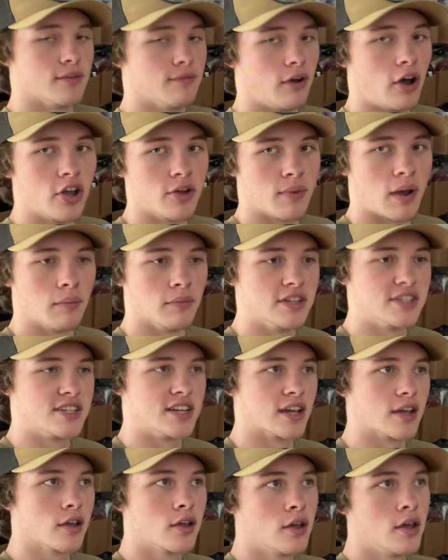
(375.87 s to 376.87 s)
volume I'm
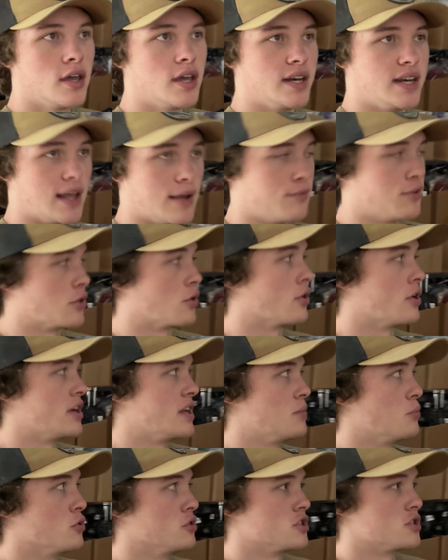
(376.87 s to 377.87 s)
listing, definitely going to
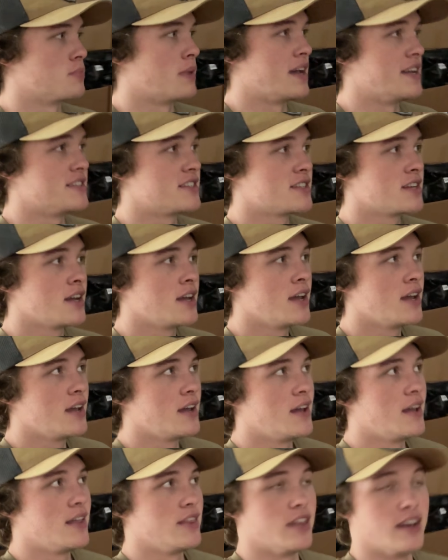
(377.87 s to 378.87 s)
need more space.
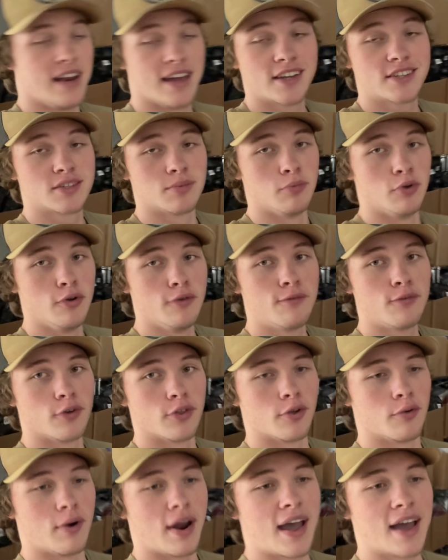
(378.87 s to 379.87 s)
The next move for
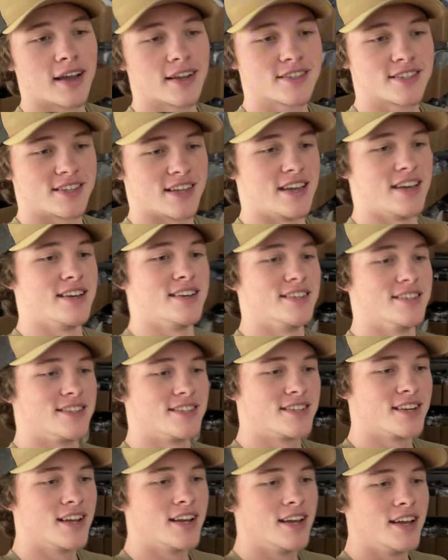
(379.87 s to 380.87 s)
the racks
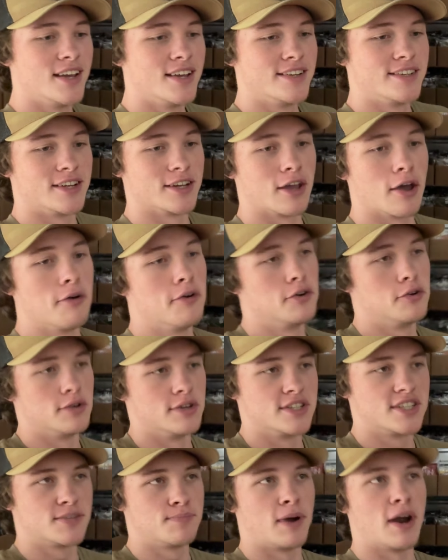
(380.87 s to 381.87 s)
is to go into
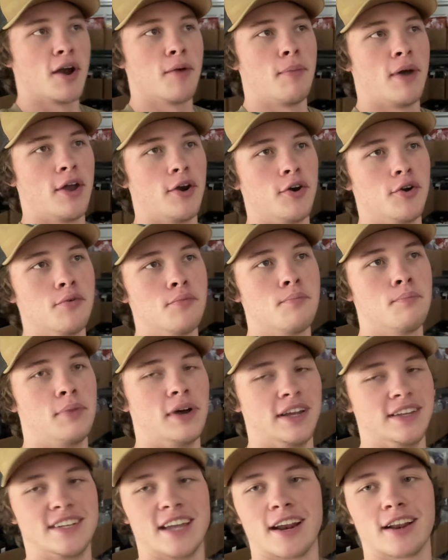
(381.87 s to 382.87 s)
a spare bedroom,
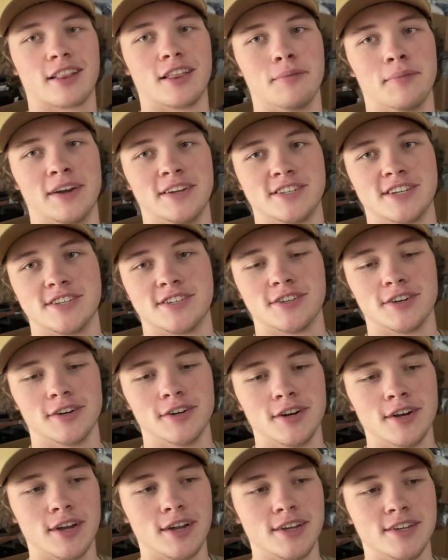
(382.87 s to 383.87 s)
but technically my
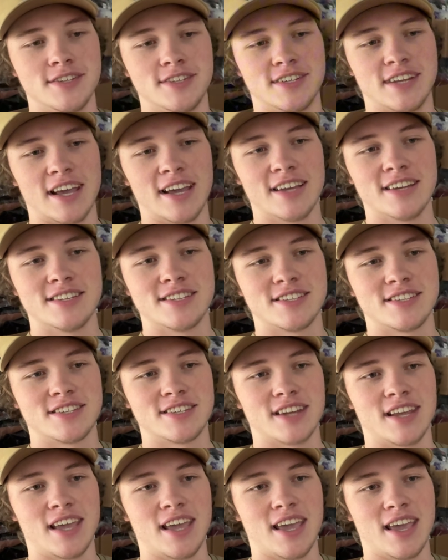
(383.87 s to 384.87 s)
sister stays
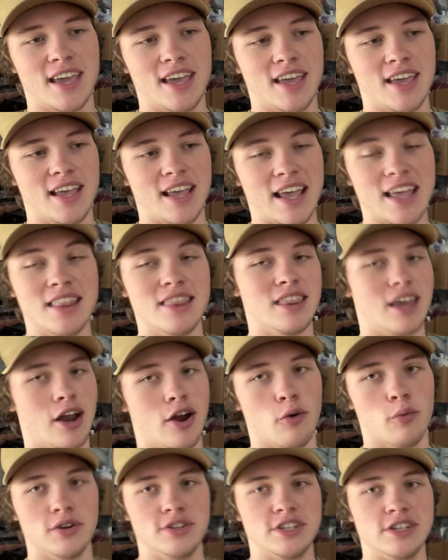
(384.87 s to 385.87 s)
in
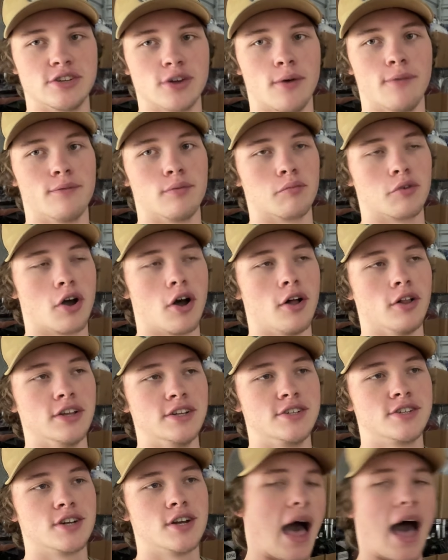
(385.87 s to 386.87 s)
there when she's home from
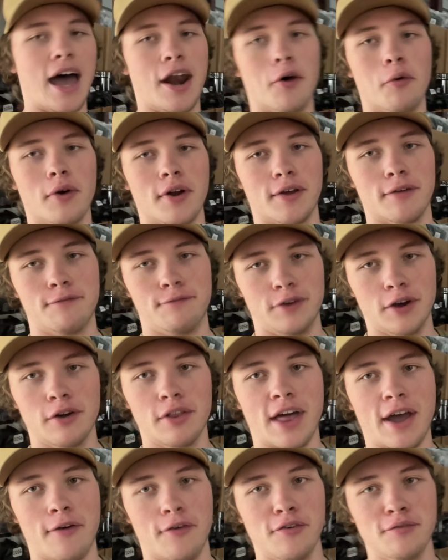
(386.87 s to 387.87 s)
college. I don't want to fill
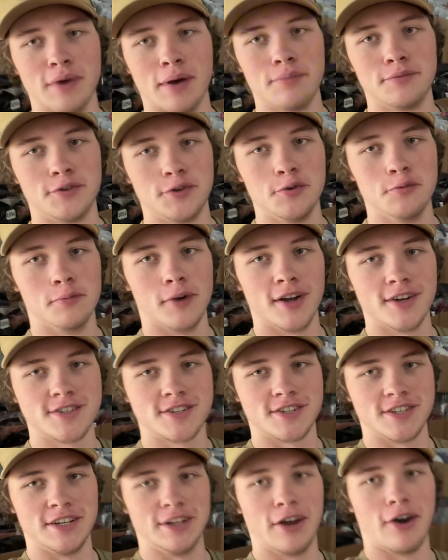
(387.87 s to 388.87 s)
that room up too much.
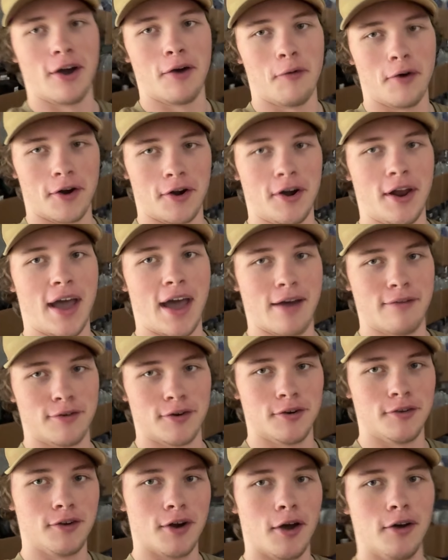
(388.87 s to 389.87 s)
You know, I want her to have
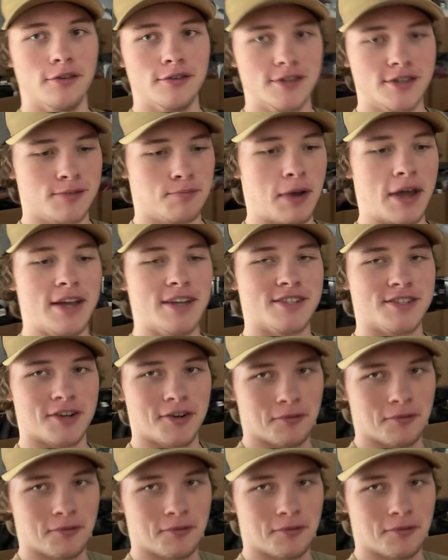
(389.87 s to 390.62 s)
her own space or